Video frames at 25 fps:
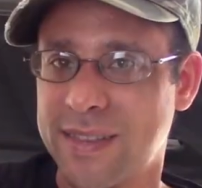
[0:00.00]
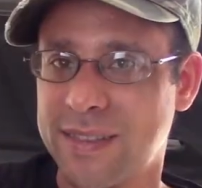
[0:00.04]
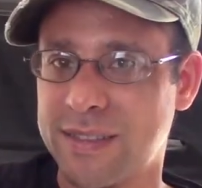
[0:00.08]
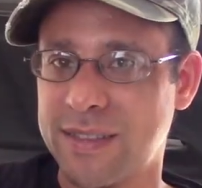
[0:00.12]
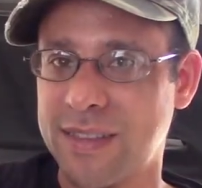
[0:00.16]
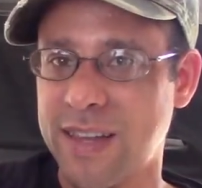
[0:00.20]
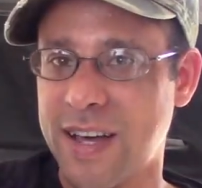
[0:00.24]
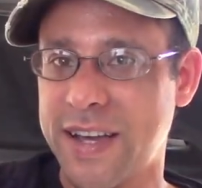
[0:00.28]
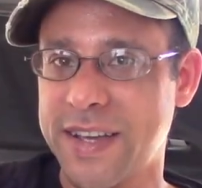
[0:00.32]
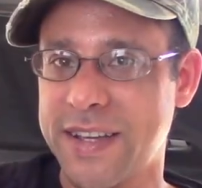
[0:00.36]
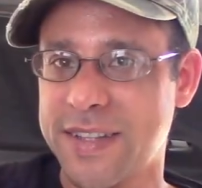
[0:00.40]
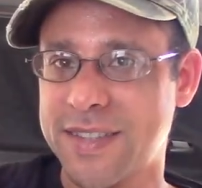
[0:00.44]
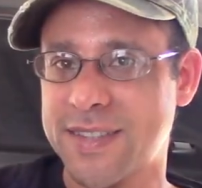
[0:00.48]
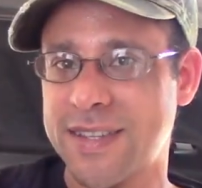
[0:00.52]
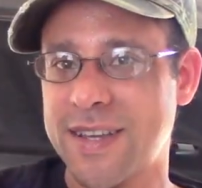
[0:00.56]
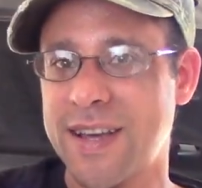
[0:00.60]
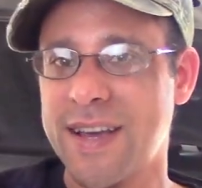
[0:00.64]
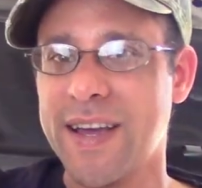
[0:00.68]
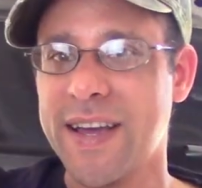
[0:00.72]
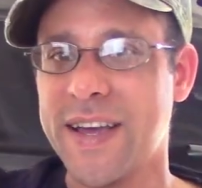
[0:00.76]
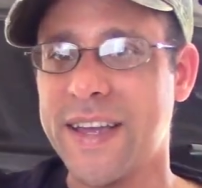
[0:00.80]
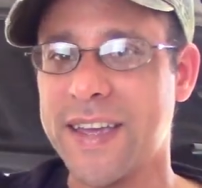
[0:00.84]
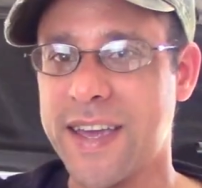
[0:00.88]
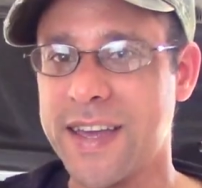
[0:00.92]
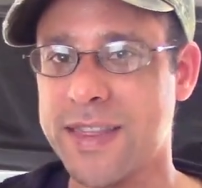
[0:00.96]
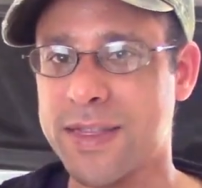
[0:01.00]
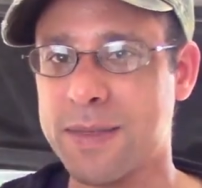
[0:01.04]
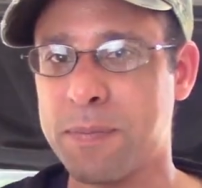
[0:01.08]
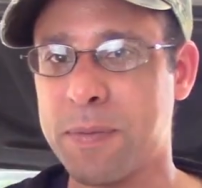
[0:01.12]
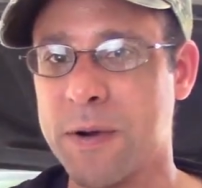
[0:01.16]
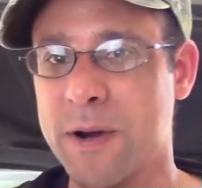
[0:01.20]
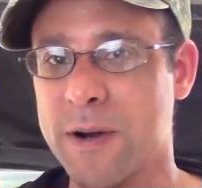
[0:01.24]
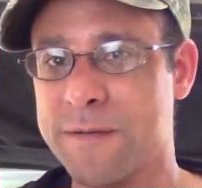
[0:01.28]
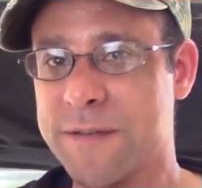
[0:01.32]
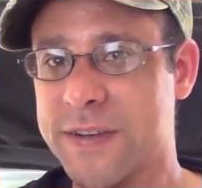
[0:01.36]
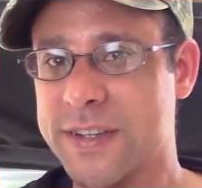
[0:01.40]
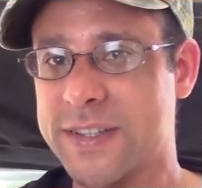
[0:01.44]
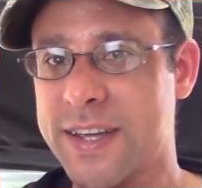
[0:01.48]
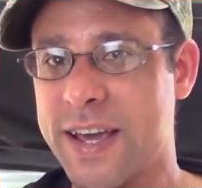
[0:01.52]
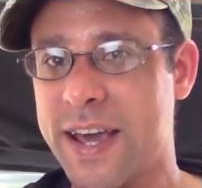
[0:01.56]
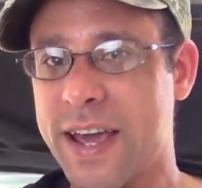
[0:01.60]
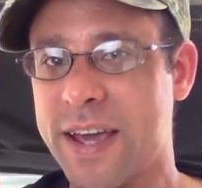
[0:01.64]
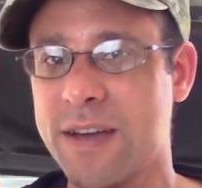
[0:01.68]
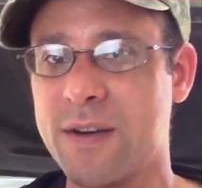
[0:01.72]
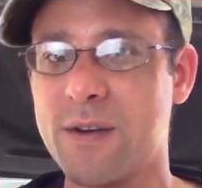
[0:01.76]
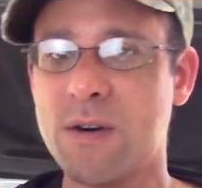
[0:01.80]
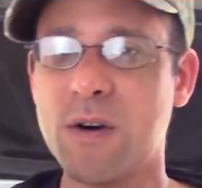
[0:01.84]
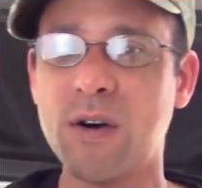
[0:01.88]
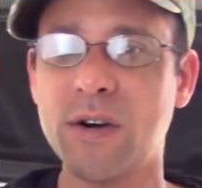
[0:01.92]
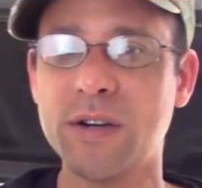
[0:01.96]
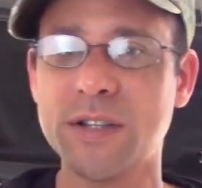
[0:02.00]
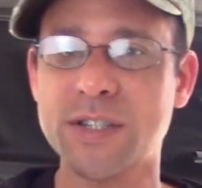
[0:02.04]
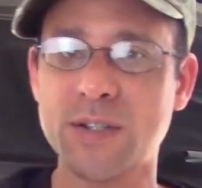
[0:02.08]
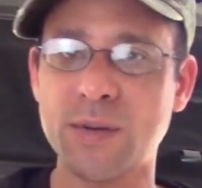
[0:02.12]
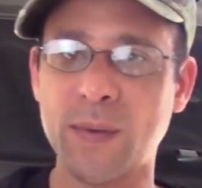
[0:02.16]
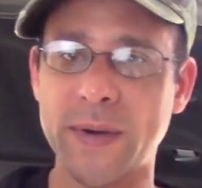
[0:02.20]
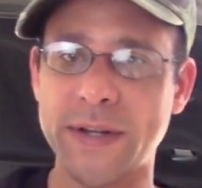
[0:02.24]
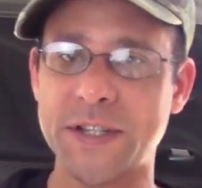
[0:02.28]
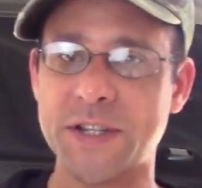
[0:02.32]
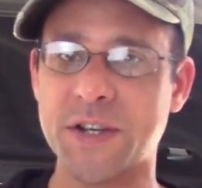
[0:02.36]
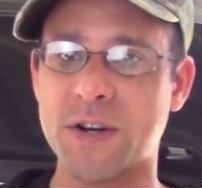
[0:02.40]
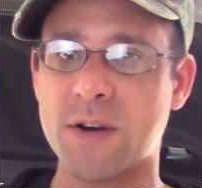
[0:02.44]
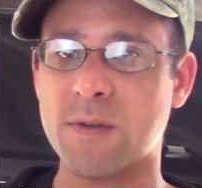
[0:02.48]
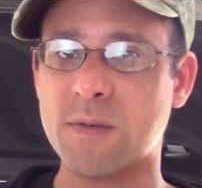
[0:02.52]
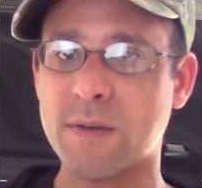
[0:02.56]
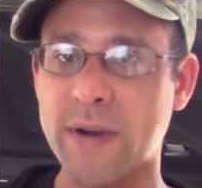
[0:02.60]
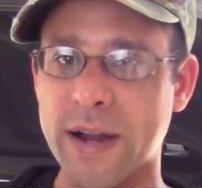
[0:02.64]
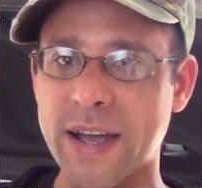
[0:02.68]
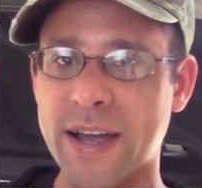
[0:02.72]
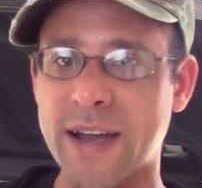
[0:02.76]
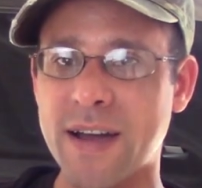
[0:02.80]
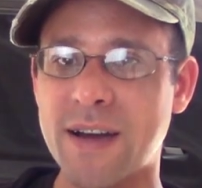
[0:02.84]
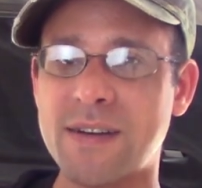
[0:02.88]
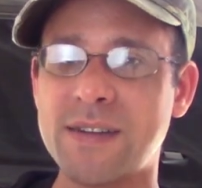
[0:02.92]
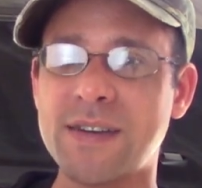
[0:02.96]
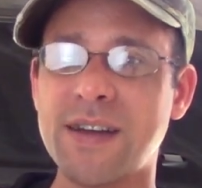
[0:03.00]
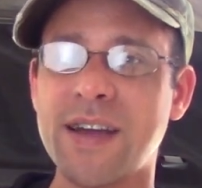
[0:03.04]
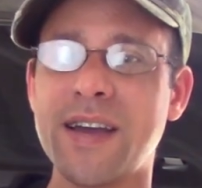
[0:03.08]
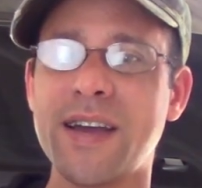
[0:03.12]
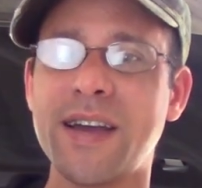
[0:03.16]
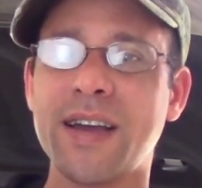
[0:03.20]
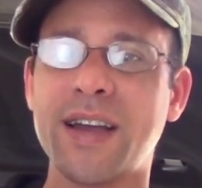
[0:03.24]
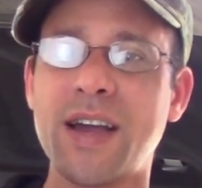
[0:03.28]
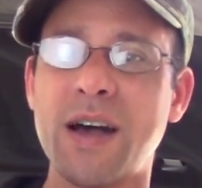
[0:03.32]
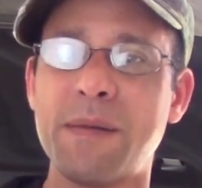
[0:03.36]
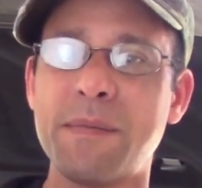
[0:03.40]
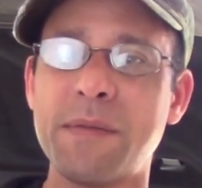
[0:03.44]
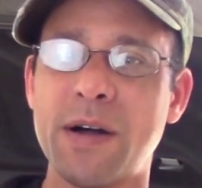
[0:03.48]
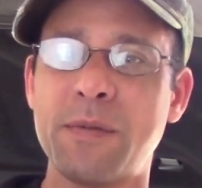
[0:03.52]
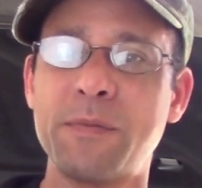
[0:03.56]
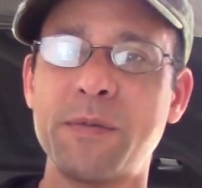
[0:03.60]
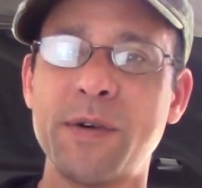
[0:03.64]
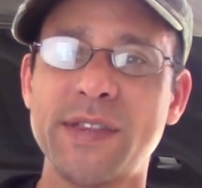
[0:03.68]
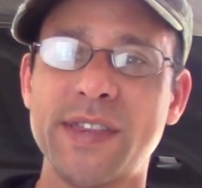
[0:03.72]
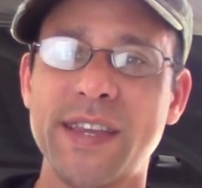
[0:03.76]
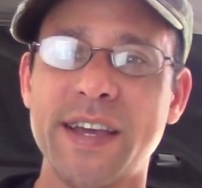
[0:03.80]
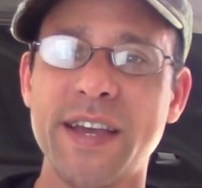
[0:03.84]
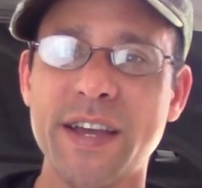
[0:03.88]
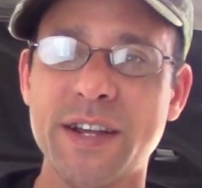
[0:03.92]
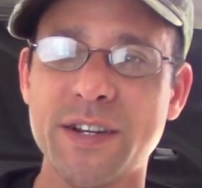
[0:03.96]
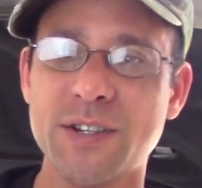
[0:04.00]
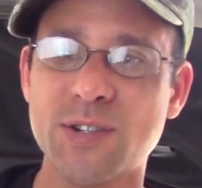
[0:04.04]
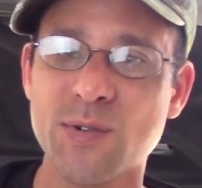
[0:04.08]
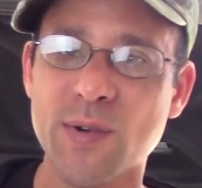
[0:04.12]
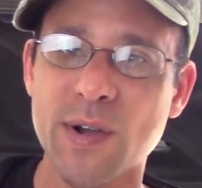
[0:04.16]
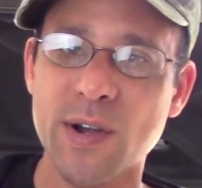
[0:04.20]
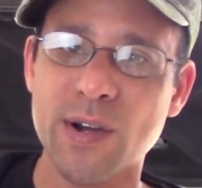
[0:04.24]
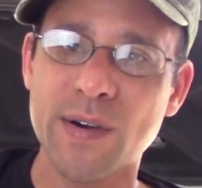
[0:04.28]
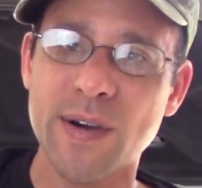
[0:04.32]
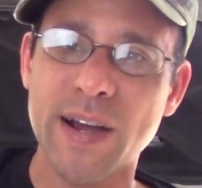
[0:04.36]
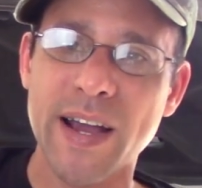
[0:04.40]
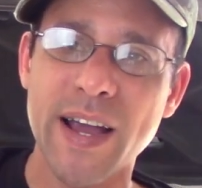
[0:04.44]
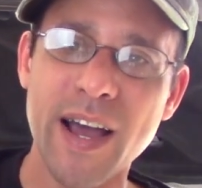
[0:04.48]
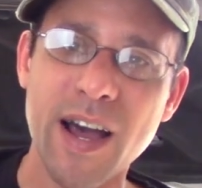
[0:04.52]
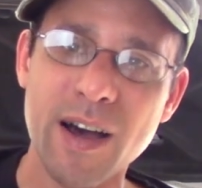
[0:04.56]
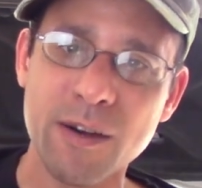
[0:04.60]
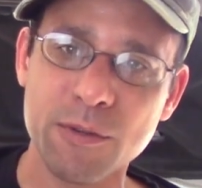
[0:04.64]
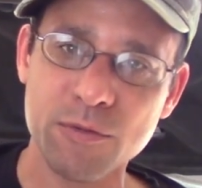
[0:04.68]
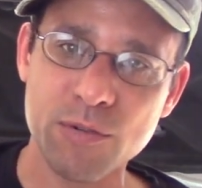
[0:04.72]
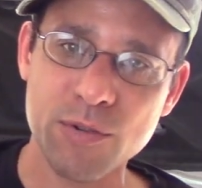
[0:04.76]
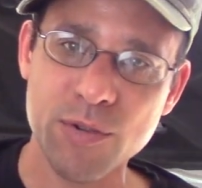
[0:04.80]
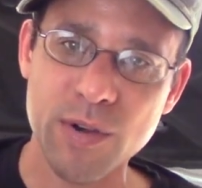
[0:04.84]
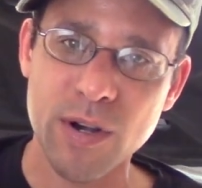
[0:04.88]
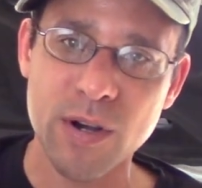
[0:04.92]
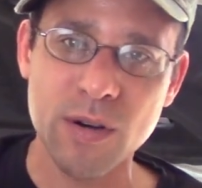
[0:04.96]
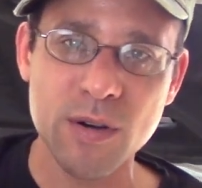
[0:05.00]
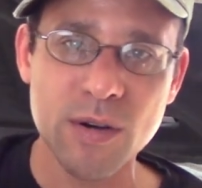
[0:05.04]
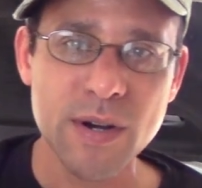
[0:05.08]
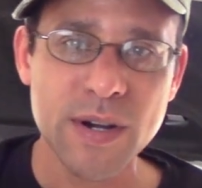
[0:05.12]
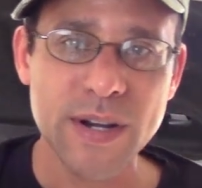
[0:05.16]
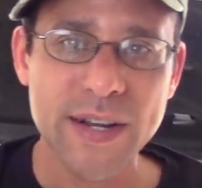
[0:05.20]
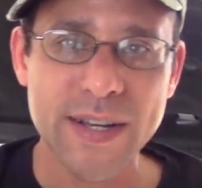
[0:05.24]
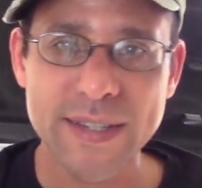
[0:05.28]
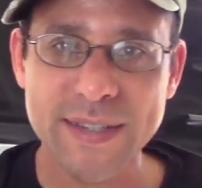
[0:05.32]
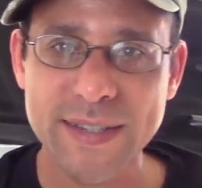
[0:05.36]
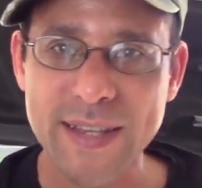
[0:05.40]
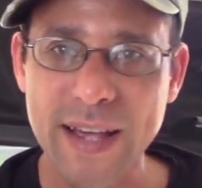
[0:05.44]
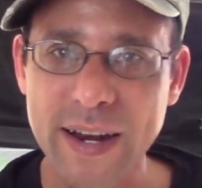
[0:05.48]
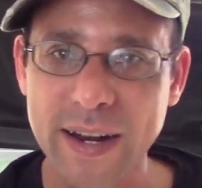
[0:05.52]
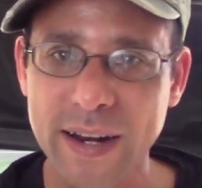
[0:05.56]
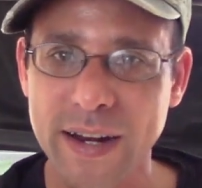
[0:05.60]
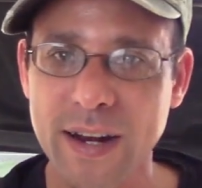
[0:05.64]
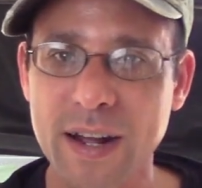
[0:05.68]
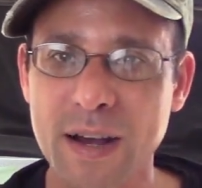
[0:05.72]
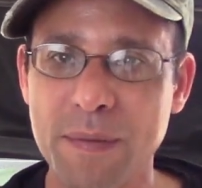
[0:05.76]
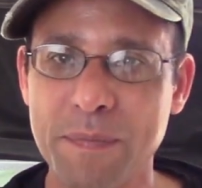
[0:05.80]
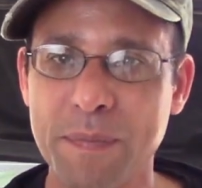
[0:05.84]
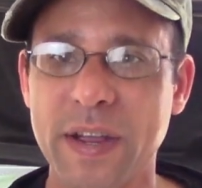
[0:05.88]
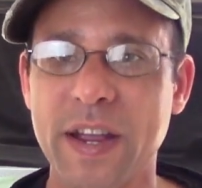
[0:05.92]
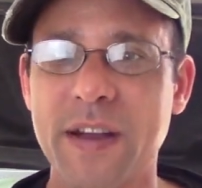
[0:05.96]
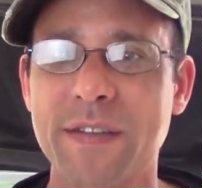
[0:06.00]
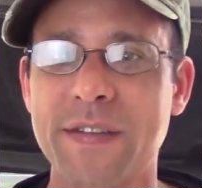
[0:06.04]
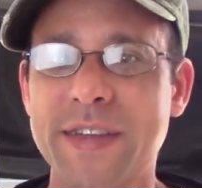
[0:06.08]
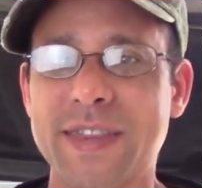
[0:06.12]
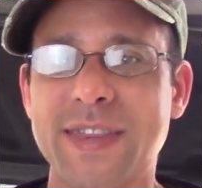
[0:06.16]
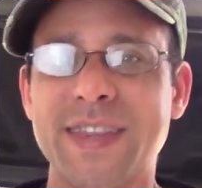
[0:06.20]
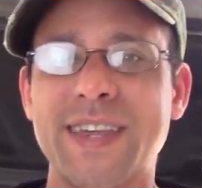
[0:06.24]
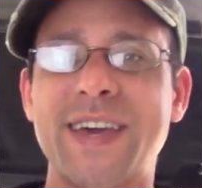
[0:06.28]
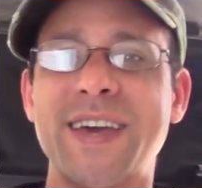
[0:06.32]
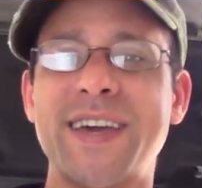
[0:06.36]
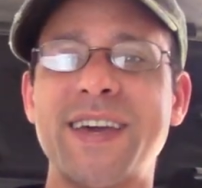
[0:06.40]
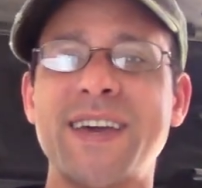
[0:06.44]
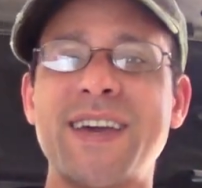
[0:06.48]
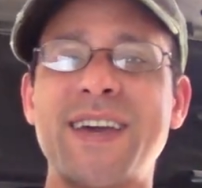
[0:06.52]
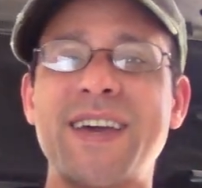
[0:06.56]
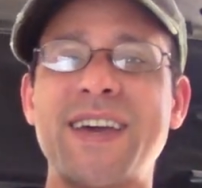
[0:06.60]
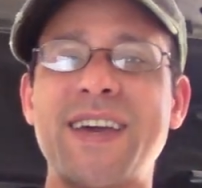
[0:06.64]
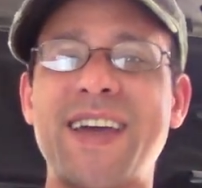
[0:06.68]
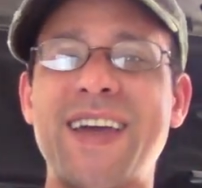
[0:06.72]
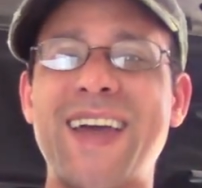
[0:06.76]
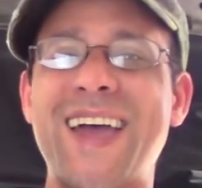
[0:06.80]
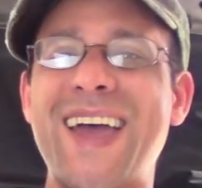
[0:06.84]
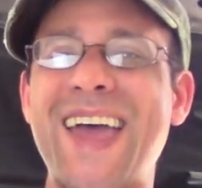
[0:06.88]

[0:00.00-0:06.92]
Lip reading: lights, get the perfect angle, switch it around, come up with the intro, outro, setting up everything.